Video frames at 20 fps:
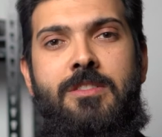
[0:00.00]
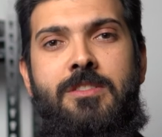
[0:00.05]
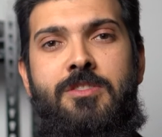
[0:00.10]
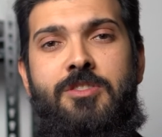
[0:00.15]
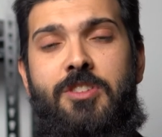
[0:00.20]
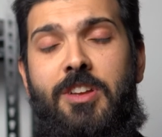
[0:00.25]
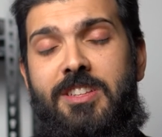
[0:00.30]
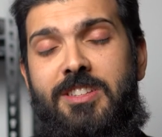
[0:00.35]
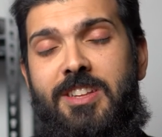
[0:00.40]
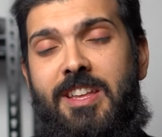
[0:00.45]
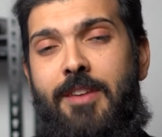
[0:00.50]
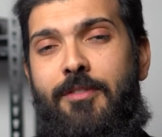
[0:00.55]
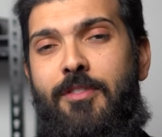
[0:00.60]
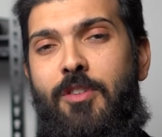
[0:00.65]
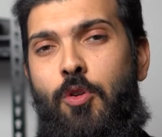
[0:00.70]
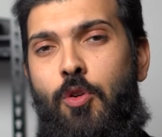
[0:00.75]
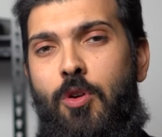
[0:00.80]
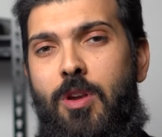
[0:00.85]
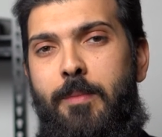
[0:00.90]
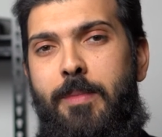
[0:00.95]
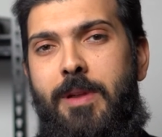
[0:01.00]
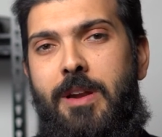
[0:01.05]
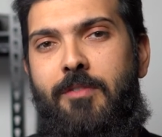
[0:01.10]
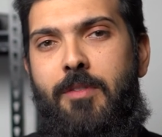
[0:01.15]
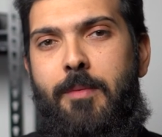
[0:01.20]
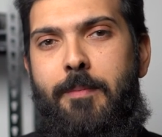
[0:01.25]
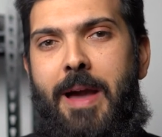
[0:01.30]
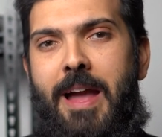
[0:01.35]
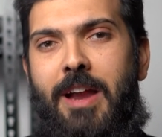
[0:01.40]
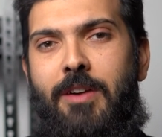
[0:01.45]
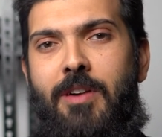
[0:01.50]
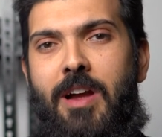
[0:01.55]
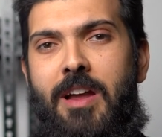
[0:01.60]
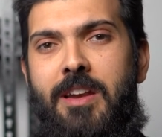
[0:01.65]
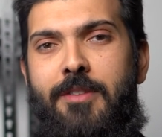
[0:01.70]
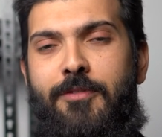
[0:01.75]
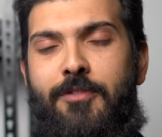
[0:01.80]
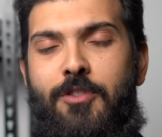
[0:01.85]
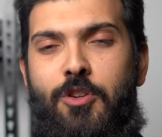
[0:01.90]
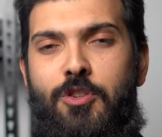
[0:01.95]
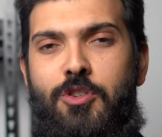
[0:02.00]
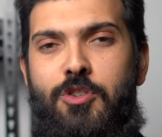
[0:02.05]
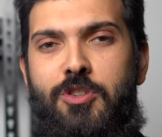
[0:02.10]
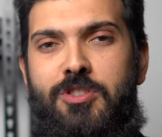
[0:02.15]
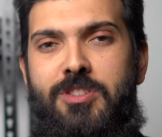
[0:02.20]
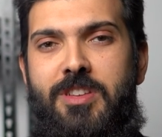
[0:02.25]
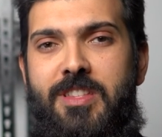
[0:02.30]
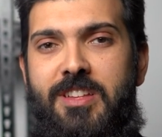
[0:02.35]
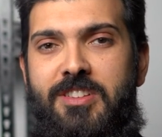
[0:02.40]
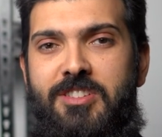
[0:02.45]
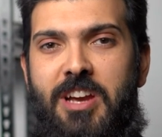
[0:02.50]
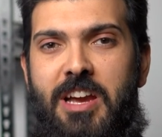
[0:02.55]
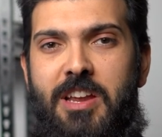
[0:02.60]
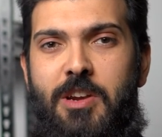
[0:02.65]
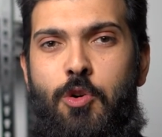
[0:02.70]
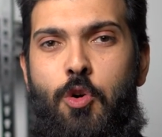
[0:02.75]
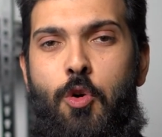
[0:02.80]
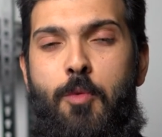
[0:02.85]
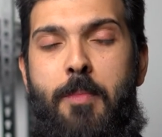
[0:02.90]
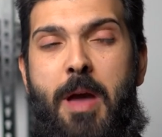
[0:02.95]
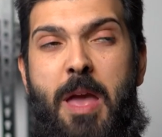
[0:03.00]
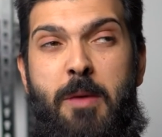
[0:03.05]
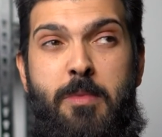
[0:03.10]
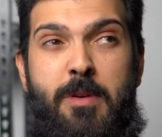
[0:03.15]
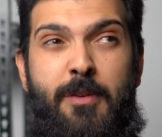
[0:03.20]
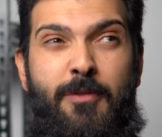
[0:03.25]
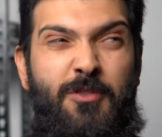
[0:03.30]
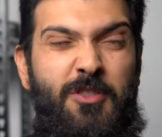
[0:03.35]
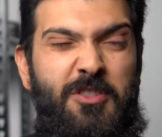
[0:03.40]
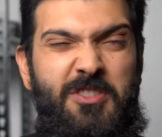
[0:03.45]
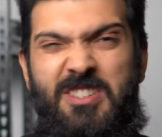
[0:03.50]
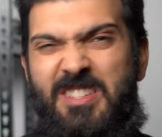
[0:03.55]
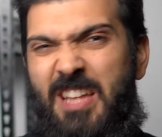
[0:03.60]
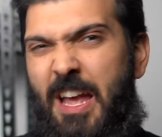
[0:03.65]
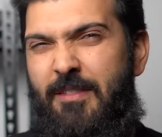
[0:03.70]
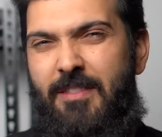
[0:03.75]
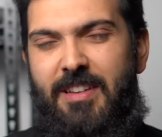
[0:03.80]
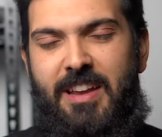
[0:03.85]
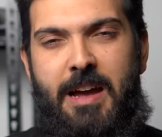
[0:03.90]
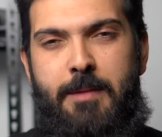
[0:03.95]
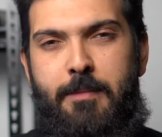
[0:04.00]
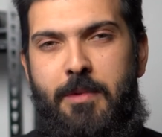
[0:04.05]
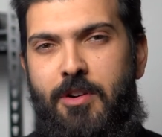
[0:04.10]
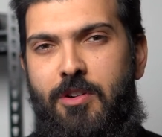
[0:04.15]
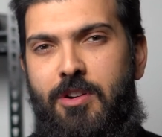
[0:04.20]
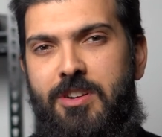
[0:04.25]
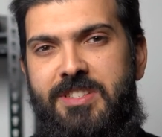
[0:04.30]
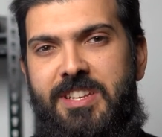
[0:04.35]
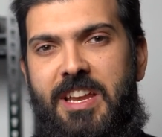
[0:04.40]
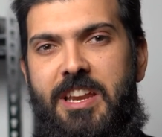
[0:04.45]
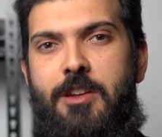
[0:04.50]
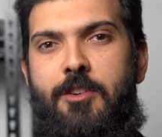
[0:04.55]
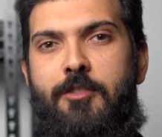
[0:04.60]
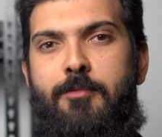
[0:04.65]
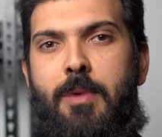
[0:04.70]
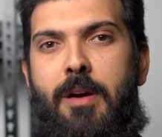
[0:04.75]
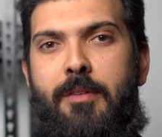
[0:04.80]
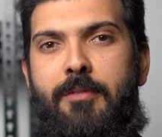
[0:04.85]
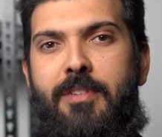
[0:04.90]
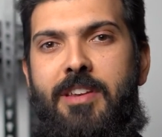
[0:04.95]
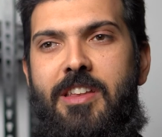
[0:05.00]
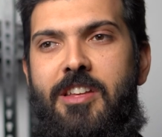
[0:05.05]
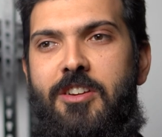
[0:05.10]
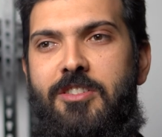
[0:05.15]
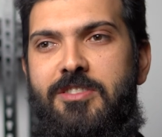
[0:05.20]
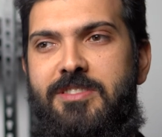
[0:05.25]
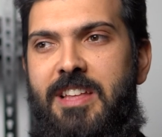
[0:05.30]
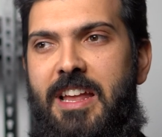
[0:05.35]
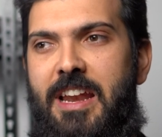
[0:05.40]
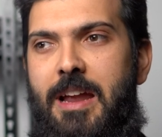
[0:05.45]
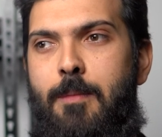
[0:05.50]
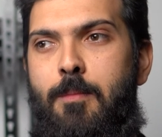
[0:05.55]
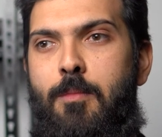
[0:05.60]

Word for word: So to give you all a bit of a background, if you're new to the channel, or maybe if you just haven't come across any of my videos that are